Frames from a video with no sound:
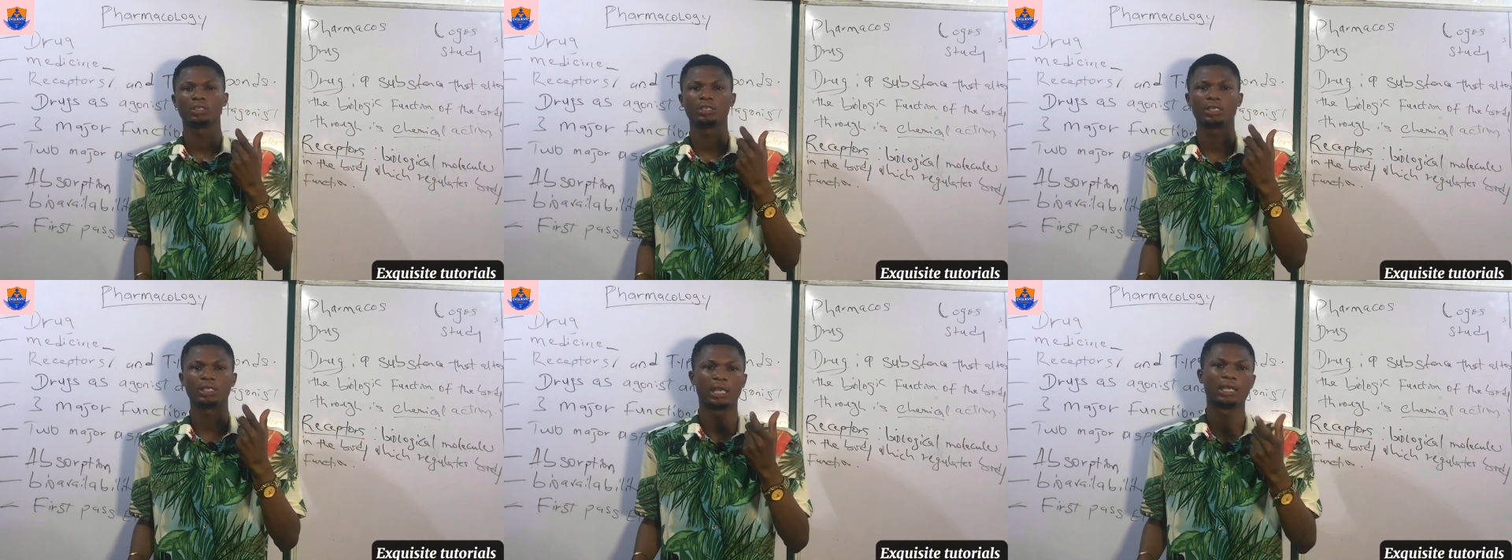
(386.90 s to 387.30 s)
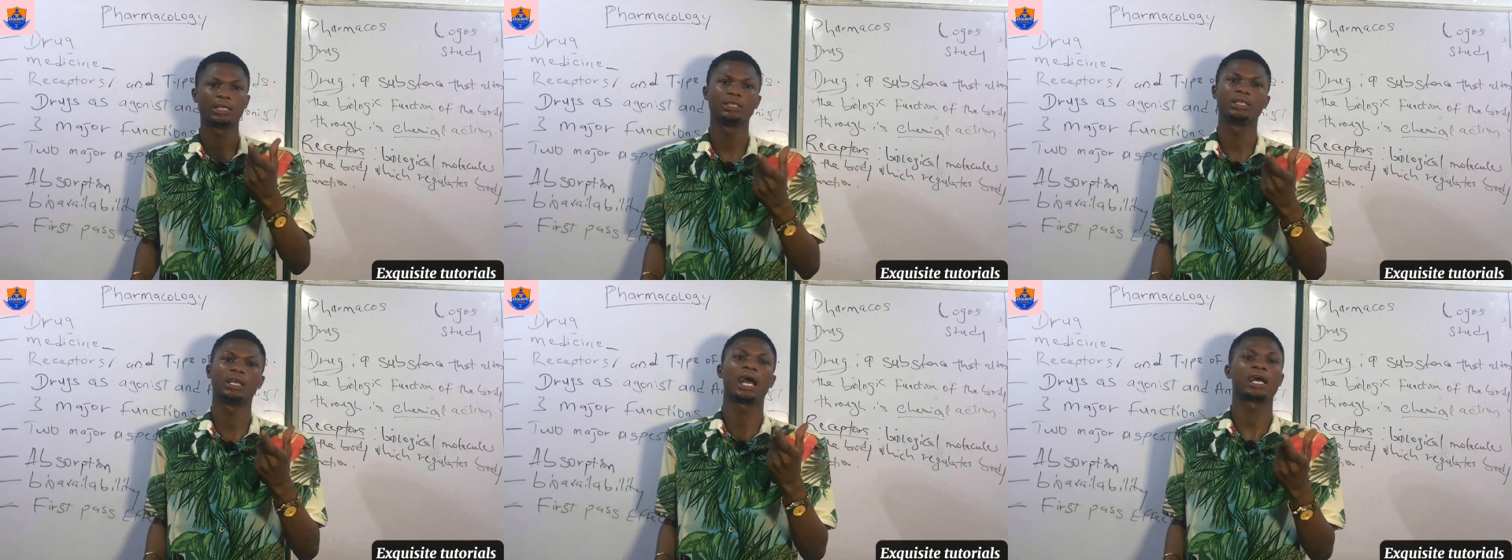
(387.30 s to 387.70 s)

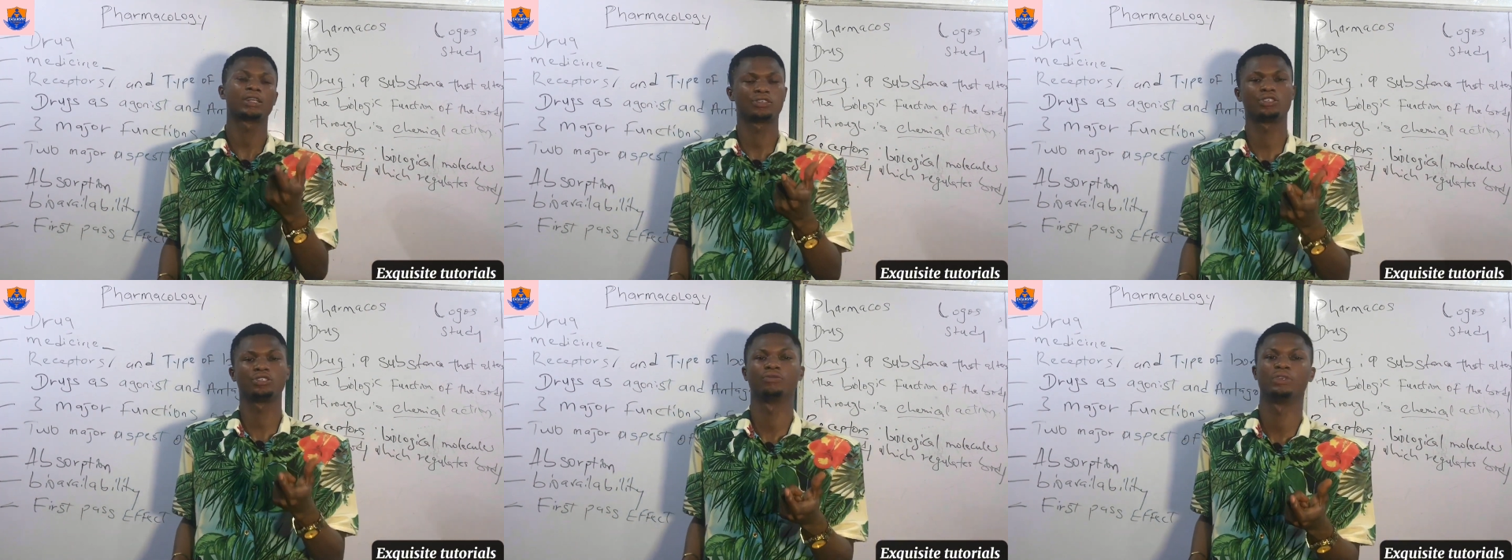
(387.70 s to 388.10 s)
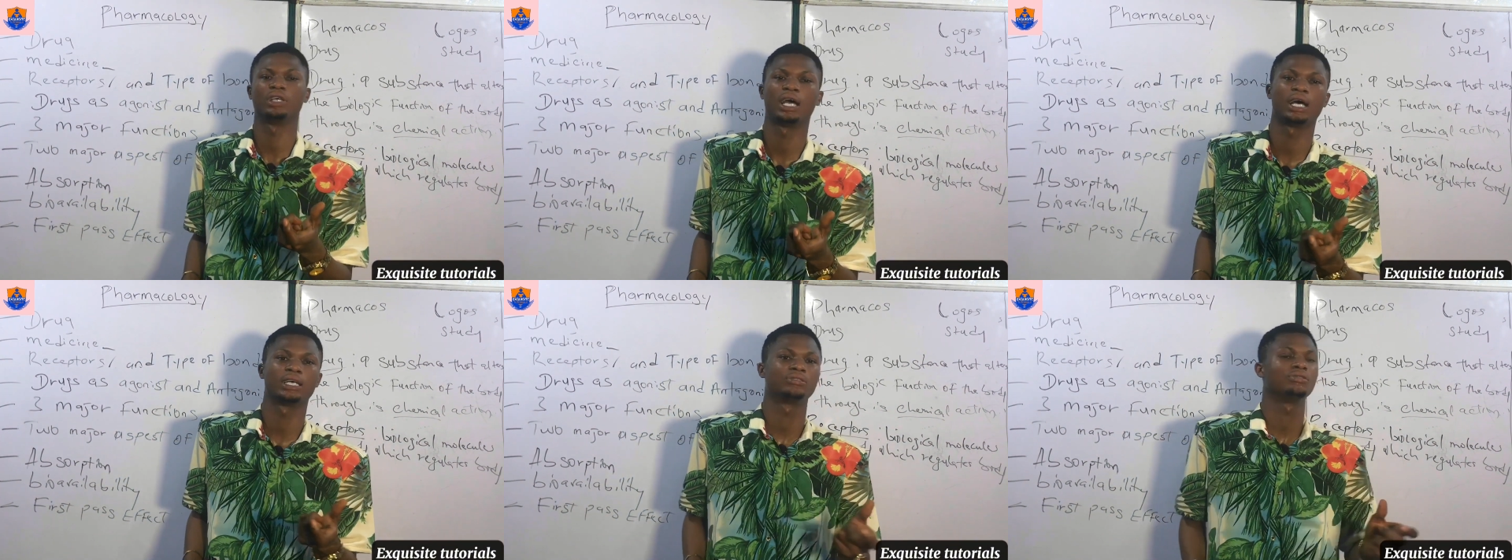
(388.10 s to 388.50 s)
the arteries of the
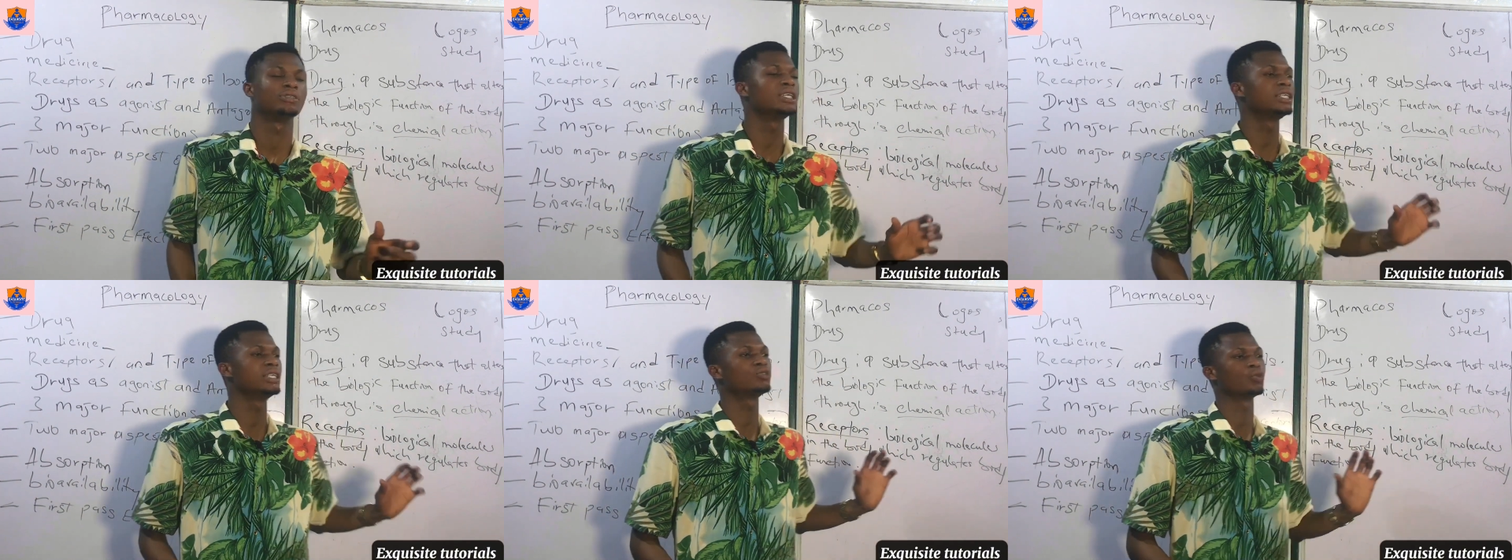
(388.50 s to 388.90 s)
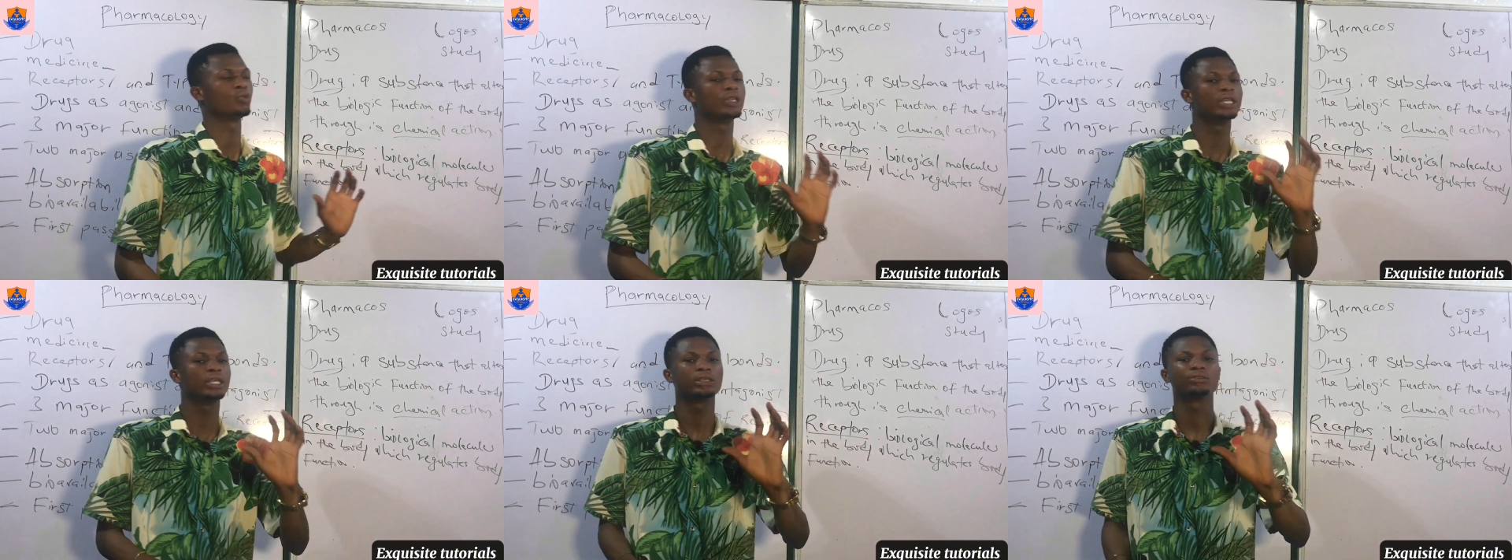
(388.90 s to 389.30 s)
heart, leading to
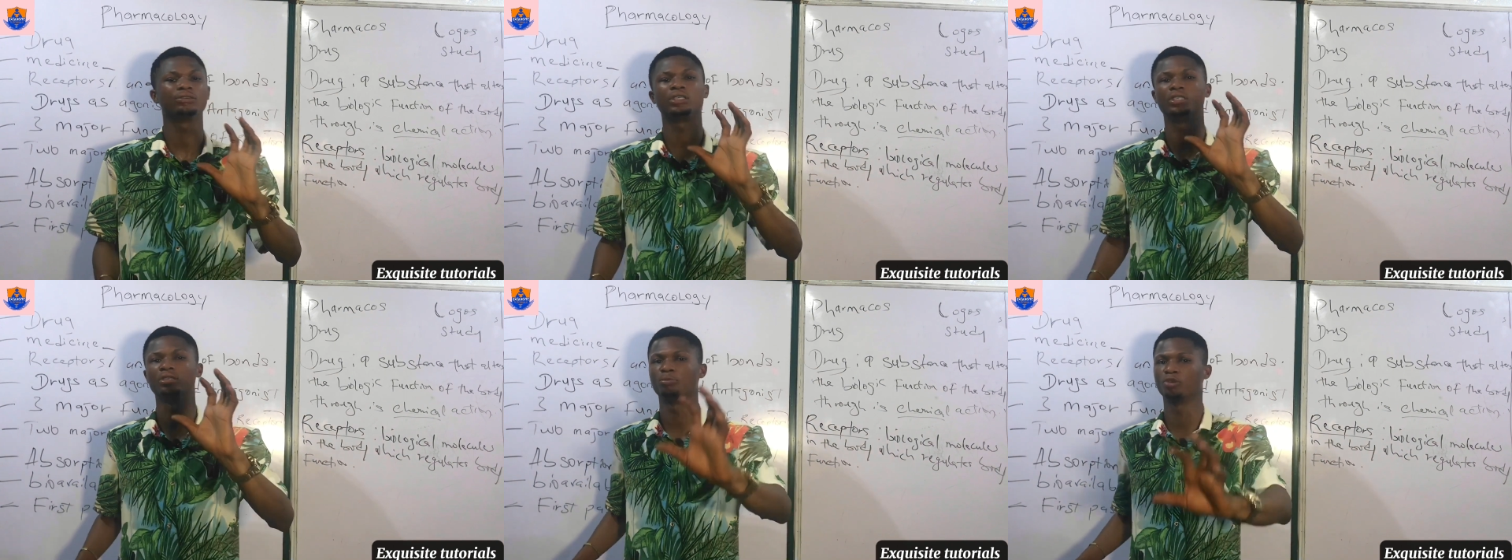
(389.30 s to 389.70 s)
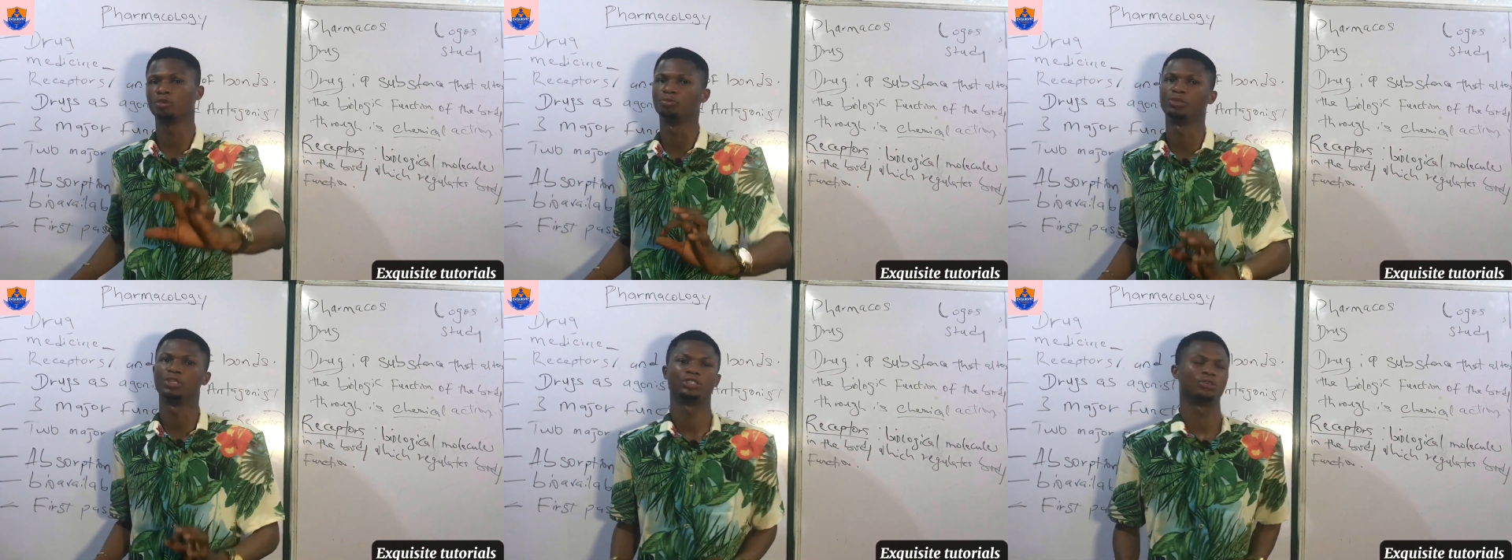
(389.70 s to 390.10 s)
increase in blood
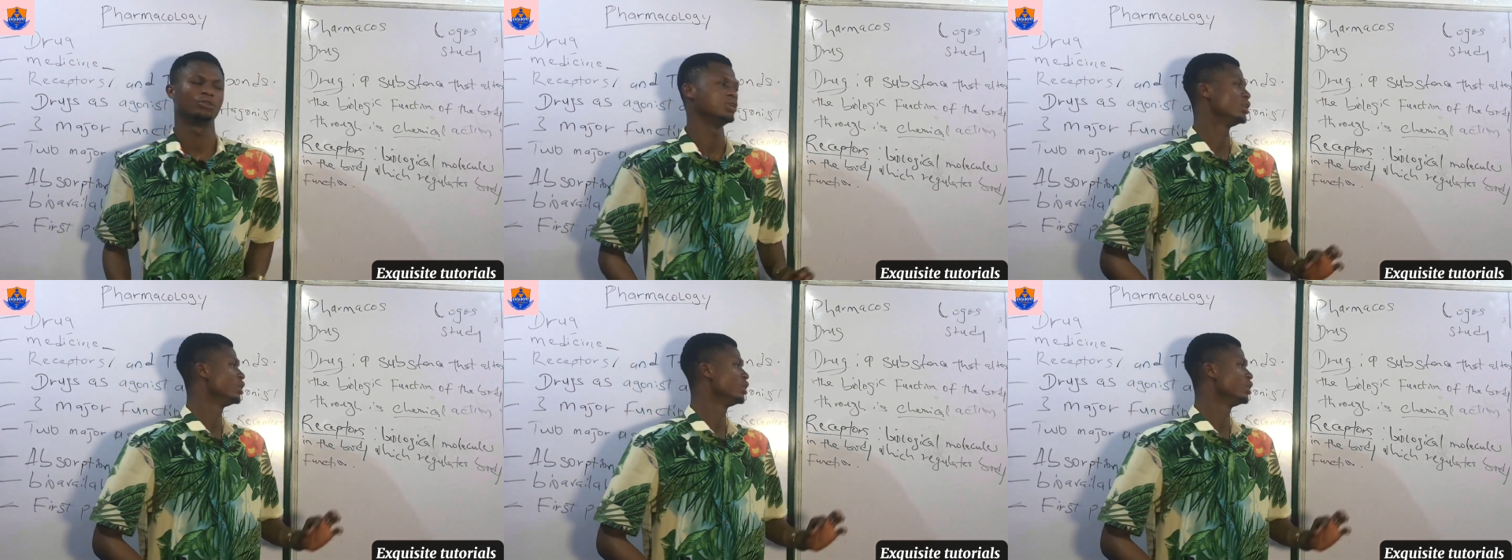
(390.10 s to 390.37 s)
pressure.